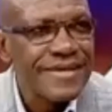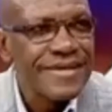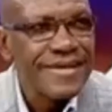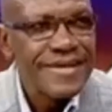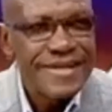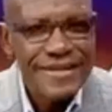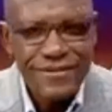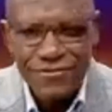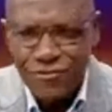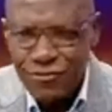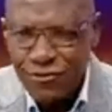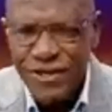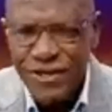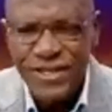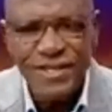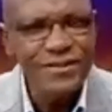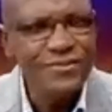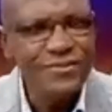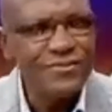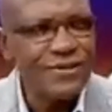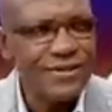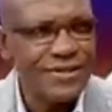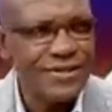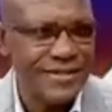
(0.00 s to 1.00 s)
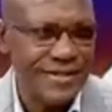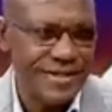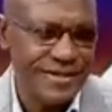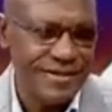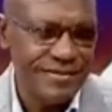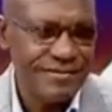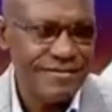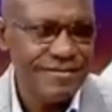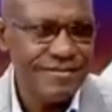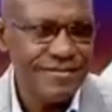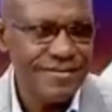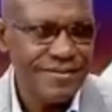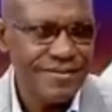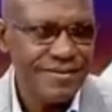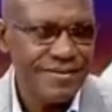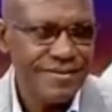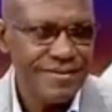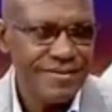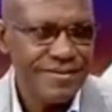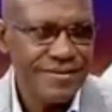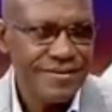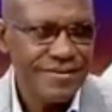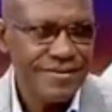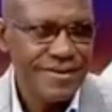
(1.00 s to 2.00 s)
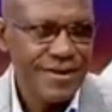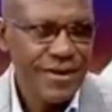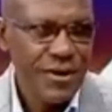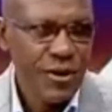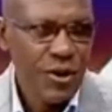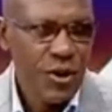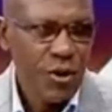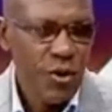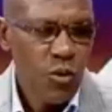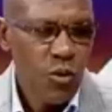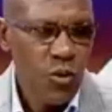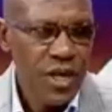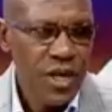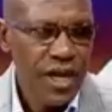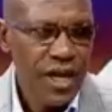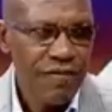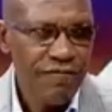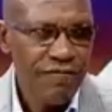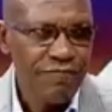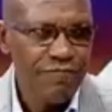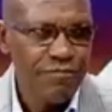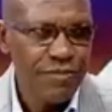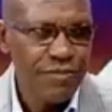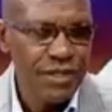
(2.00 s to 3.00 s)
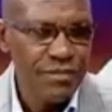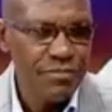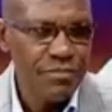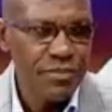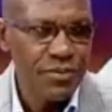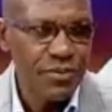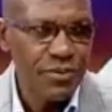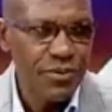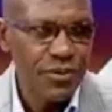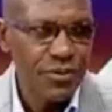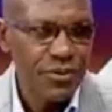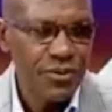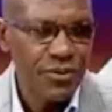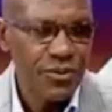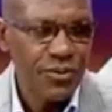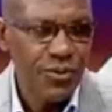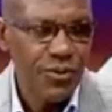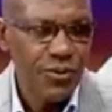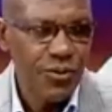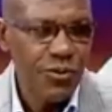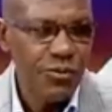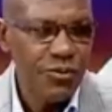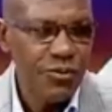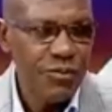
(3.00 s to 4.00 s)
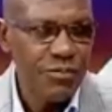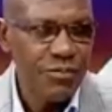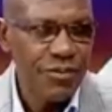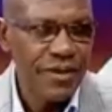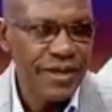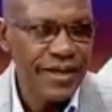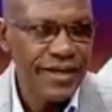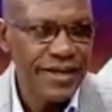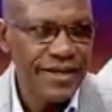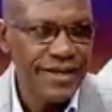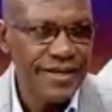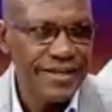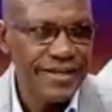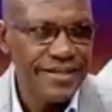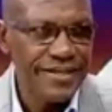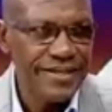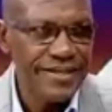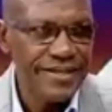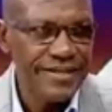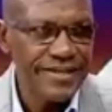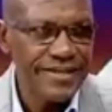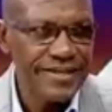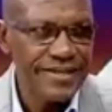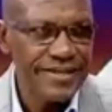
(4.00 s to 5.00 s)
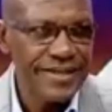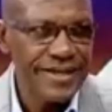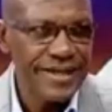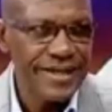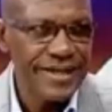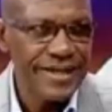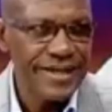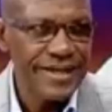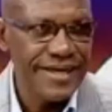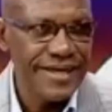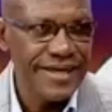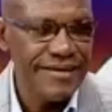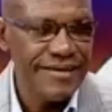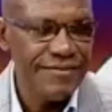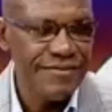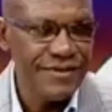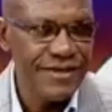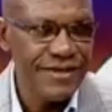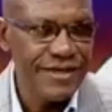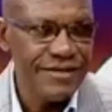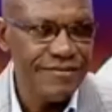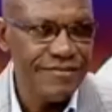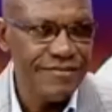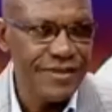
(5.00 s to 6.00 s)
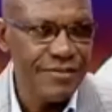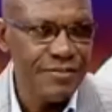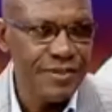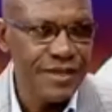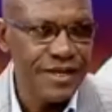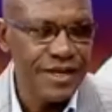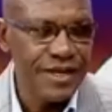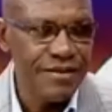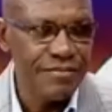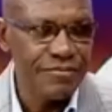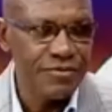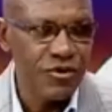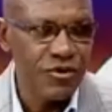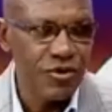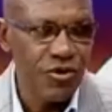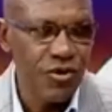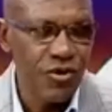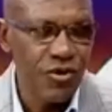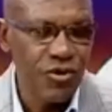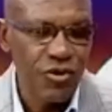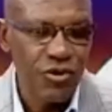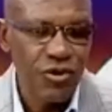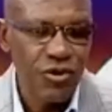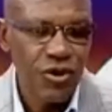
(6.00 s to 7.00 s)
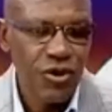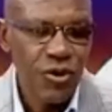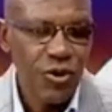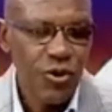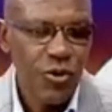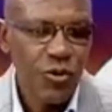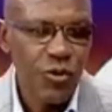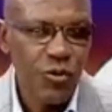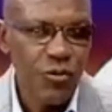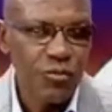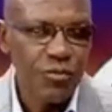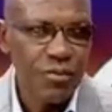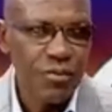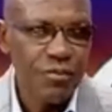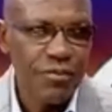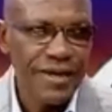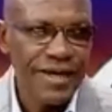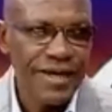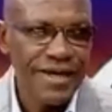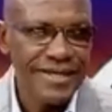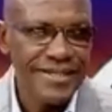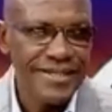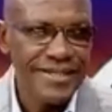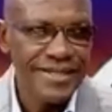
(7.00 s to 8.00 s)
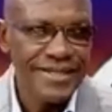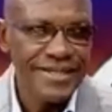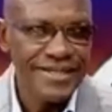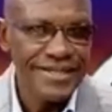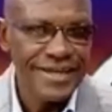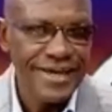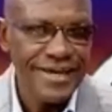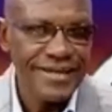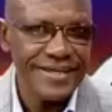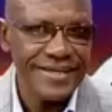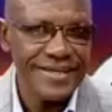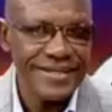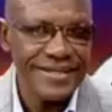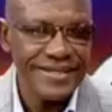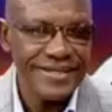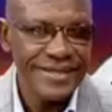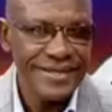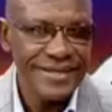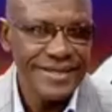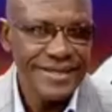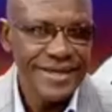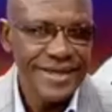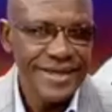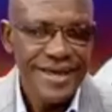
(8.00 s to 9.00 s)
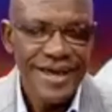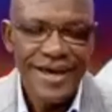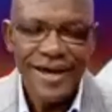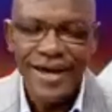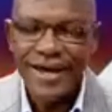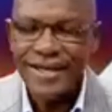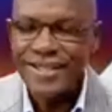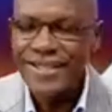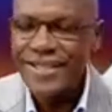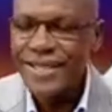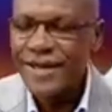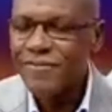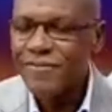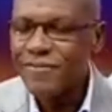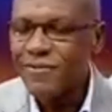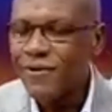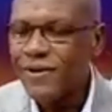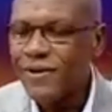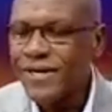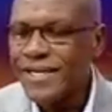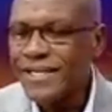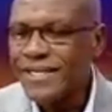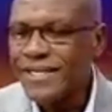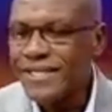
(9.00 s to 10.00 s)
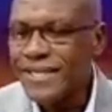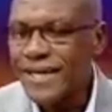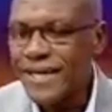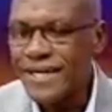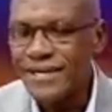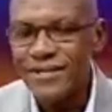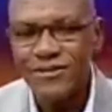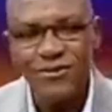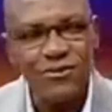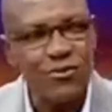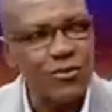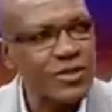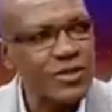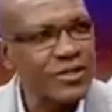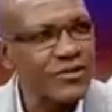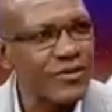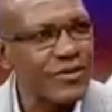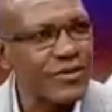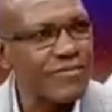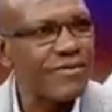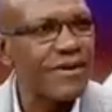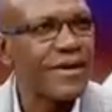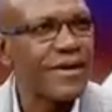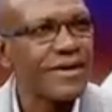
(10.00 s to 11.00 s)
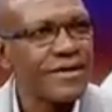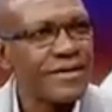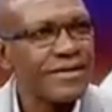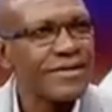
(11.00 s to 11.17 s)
It's quite interesting. We have people who will be paying this, uh, if, if it becomes law, who will be paying this tax, and they have no intention whatsoever